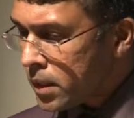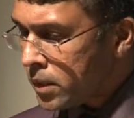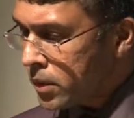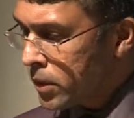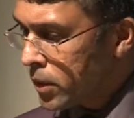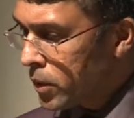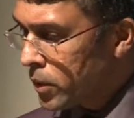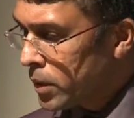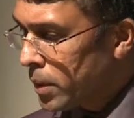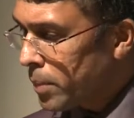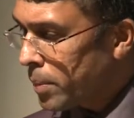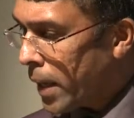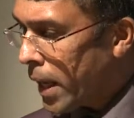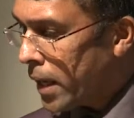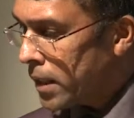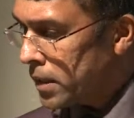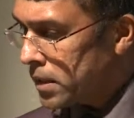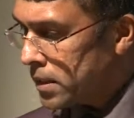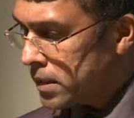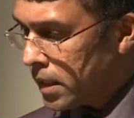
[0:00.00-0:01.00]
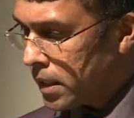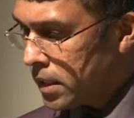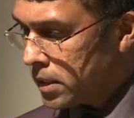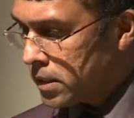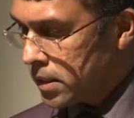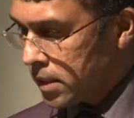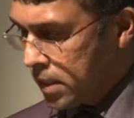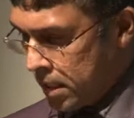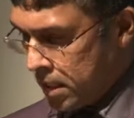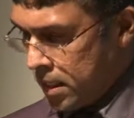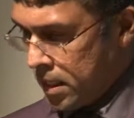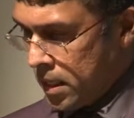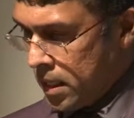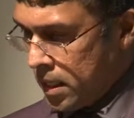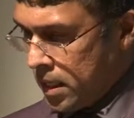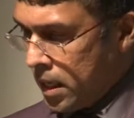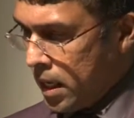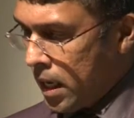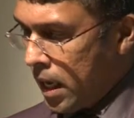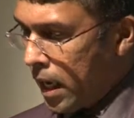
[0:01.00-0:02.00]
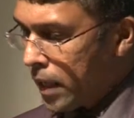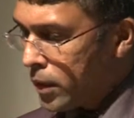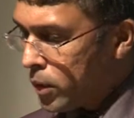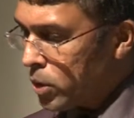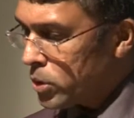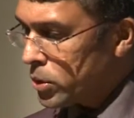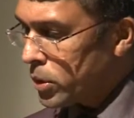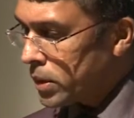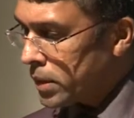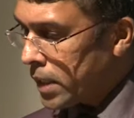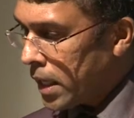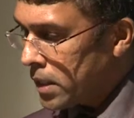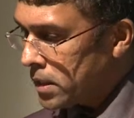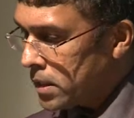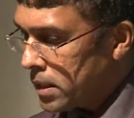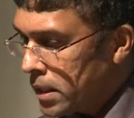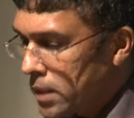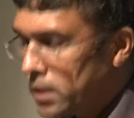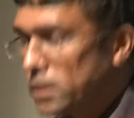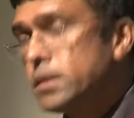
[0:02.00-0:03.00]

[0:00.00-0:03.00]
during the planning stage. And also it has,